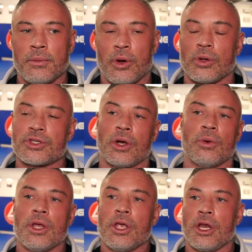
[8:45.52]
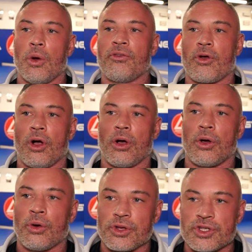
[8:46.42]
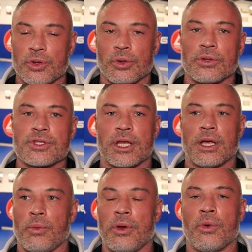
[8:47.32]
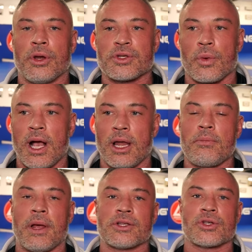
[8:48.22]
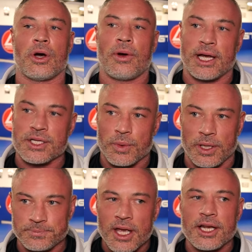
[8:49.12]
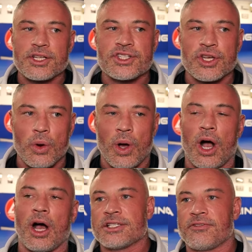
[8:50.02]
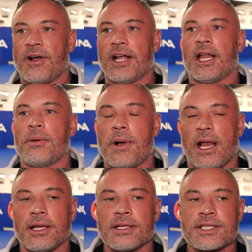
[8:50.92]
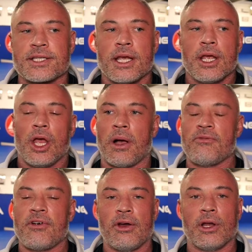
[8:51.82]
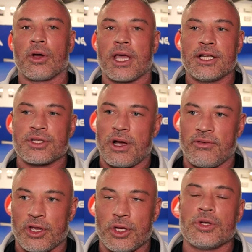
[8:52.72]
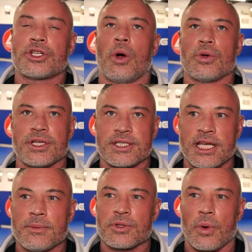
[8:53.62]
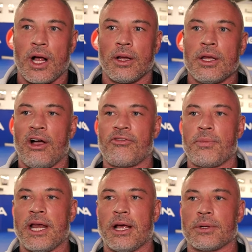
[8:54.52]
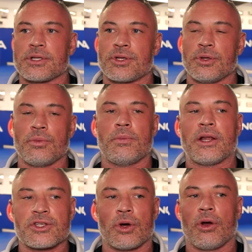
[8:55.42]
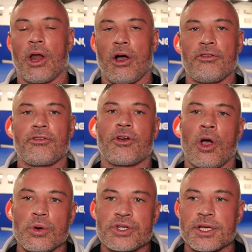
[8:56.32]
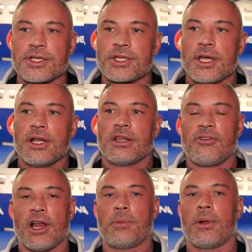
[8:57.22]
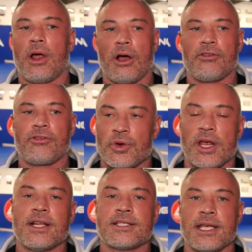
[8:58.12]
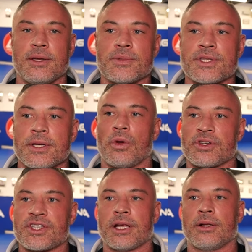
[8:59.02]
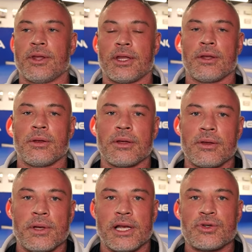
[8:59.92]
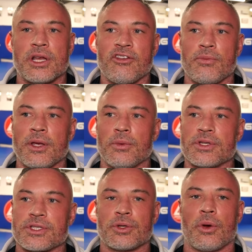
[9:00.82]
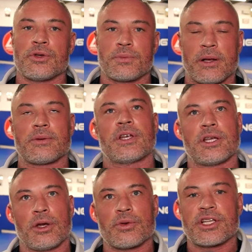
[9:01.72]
Also, you know, we've got other schools that we run as well and mentor at as well. And it's so hard to find that balance. I'm very lucky to have a huge coaching team as well. I've been able to mentor a lot of coaches, develop a lot of training teams. One skill that the military gave me was to always be able to, you know,